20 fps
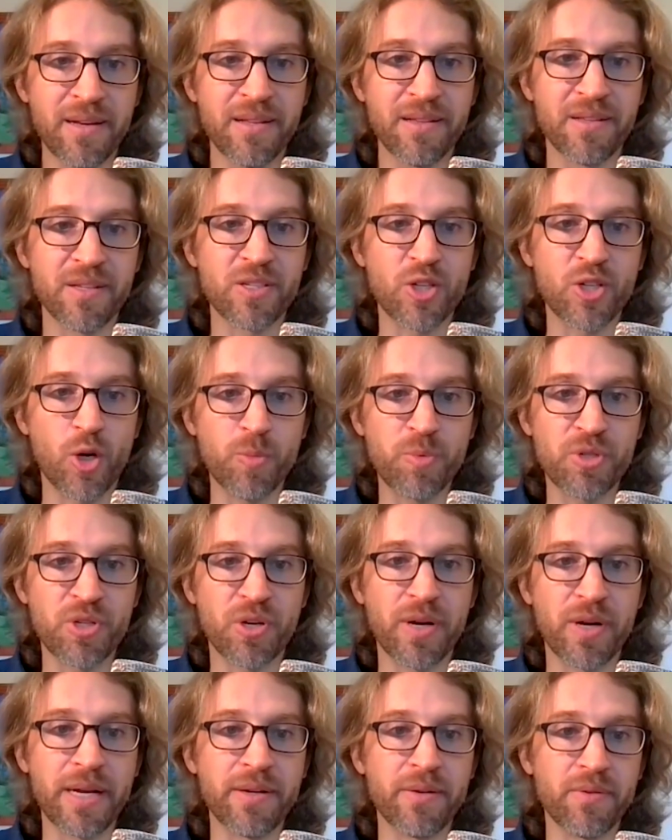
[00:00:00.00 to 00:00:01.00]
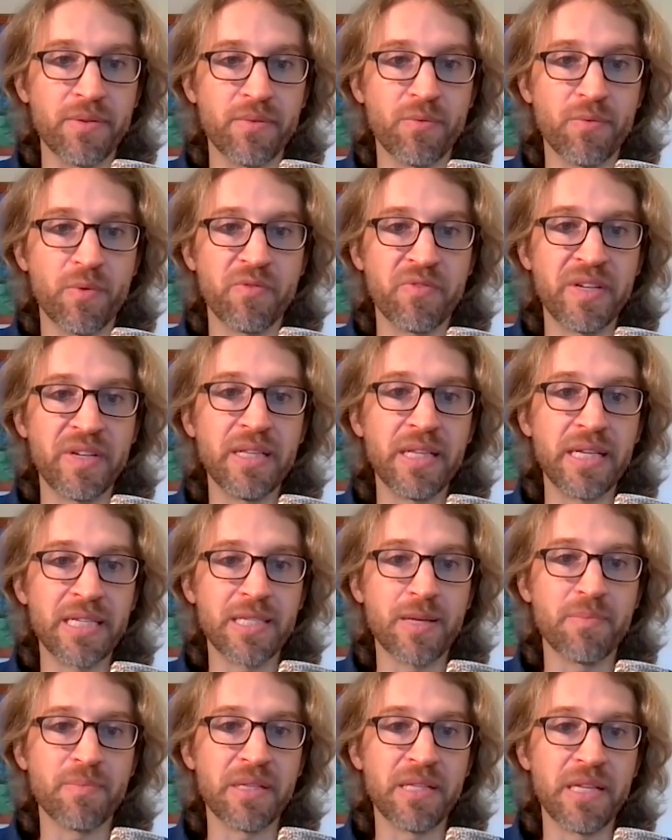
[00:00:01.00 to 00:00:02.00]
the sculpture and revealing
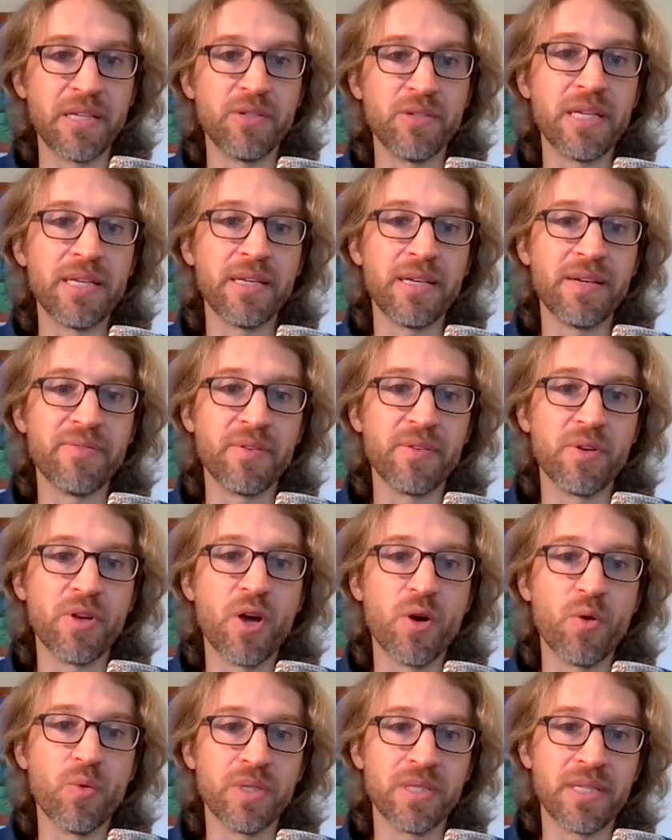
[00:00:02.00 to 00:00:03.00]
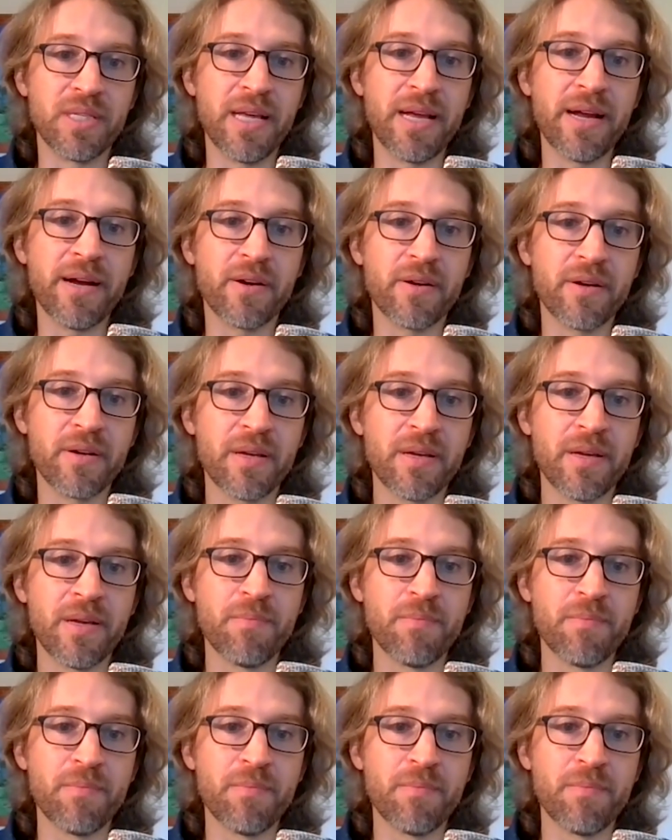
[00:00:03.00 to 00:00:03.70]
something that you didn't even know was there,